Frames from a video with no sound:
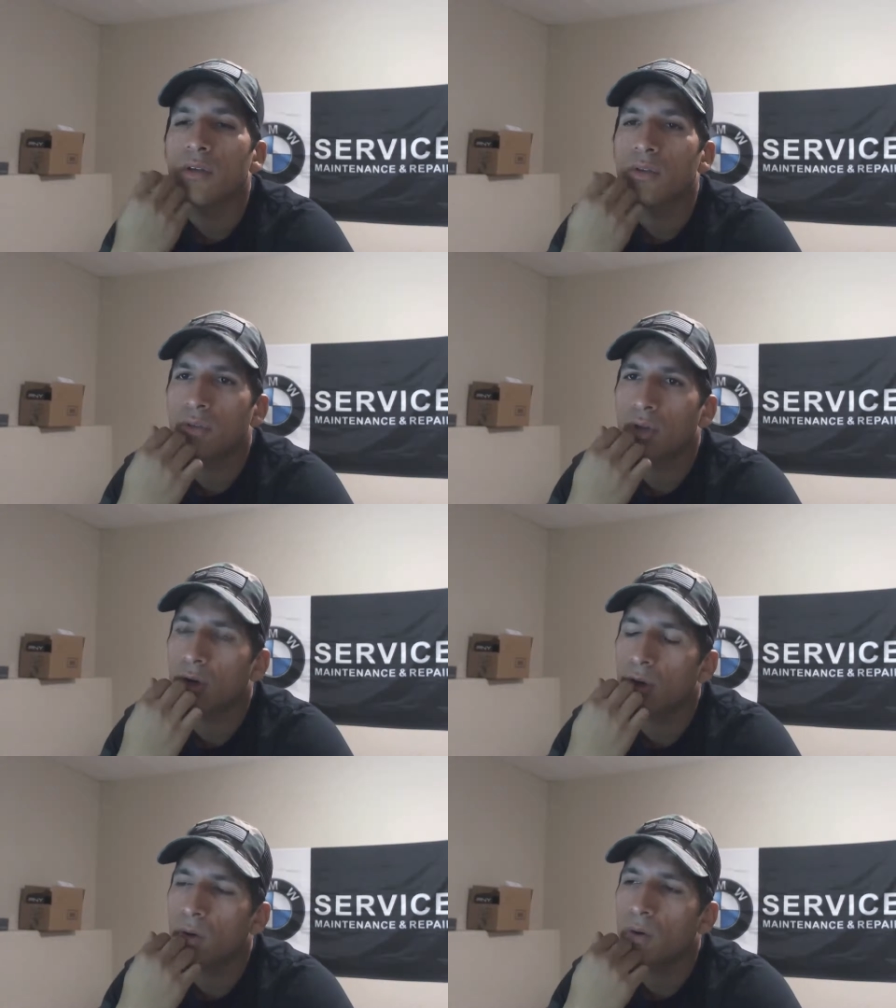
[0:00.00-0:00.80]

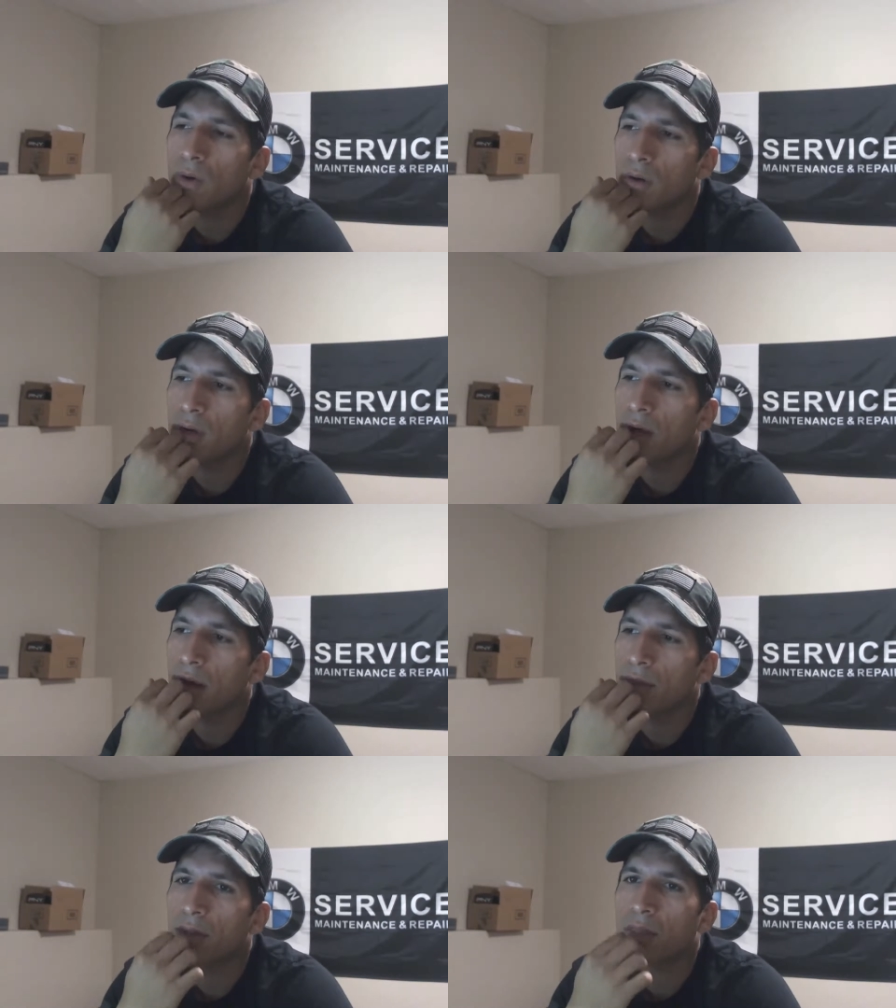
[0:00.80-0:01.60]
So
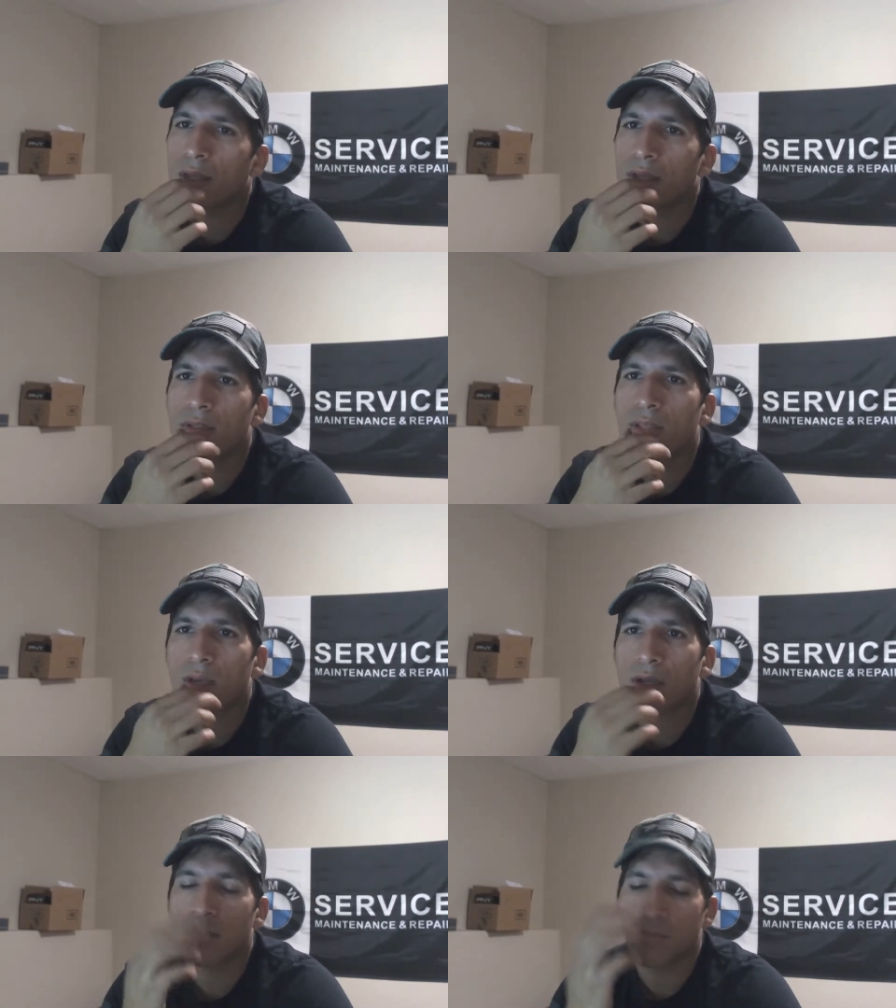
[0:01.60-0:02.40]
other things
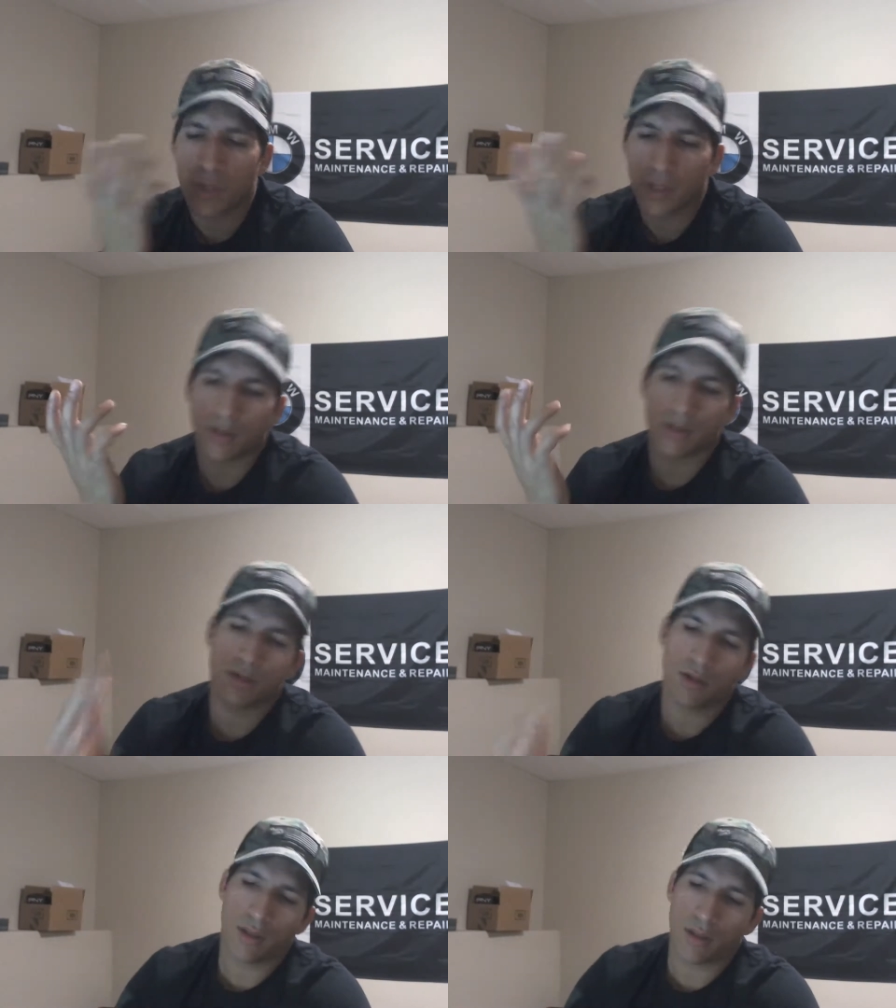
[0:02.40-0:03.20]
that could break on
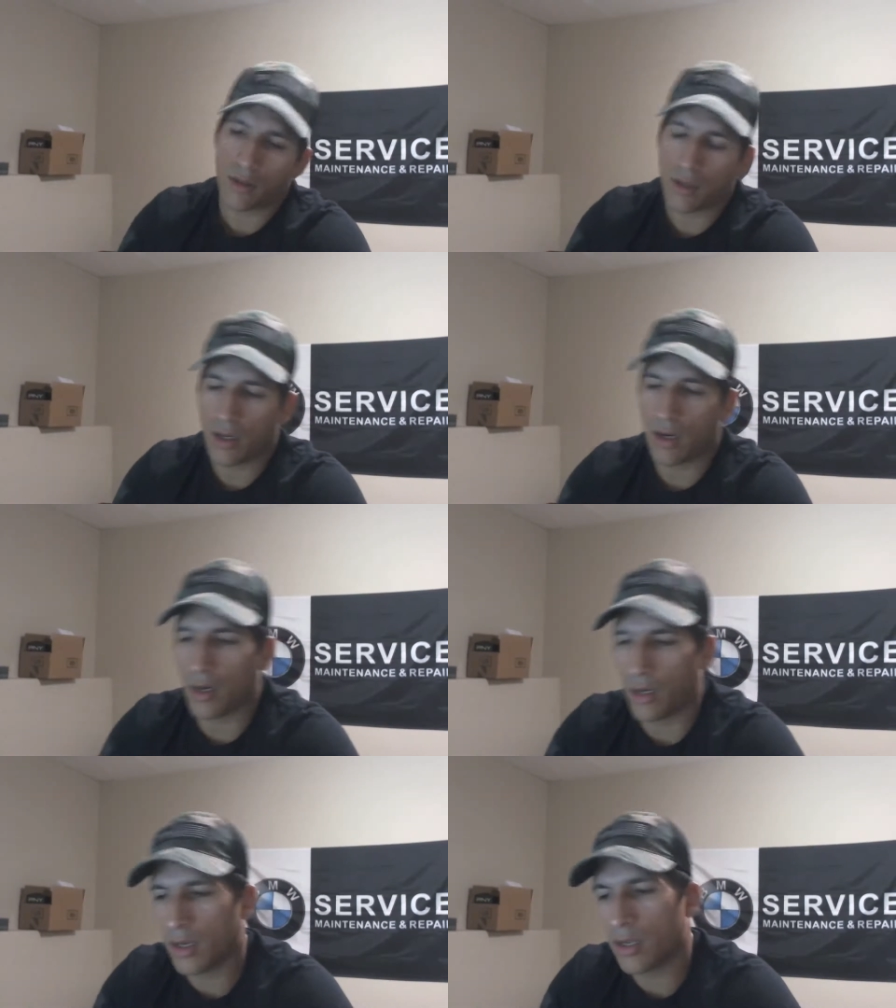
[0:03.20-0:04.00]
your
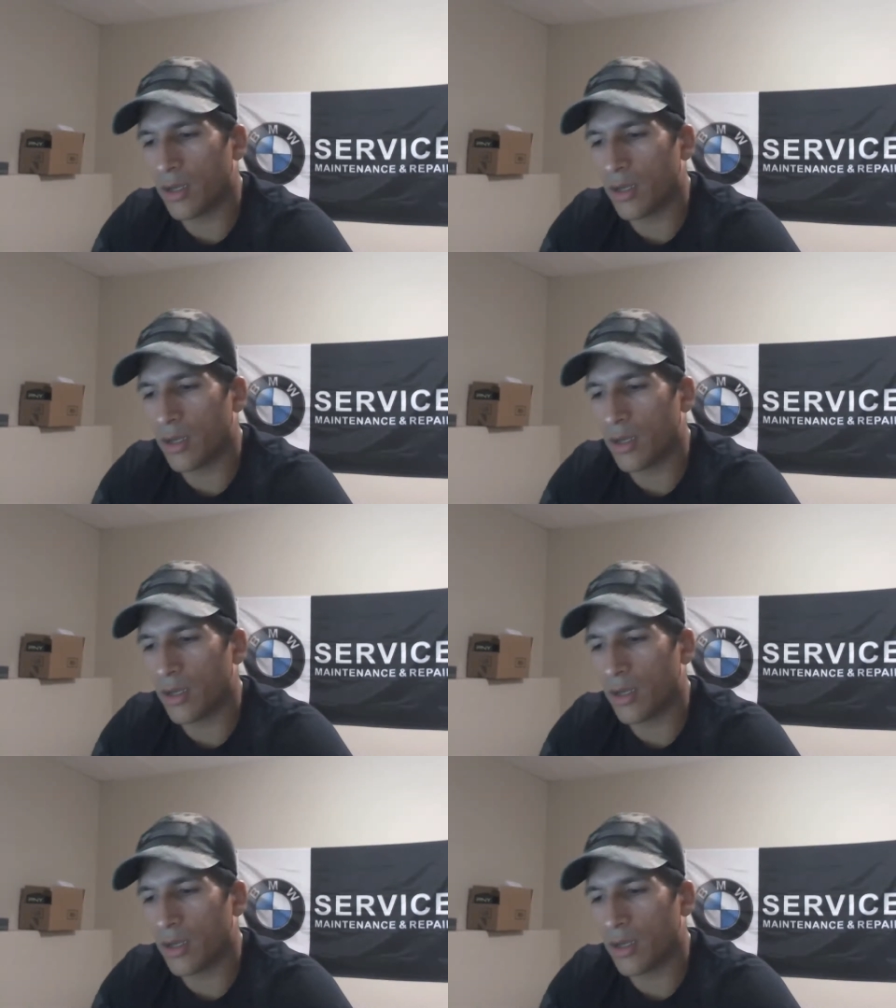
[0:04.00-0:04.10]
E39.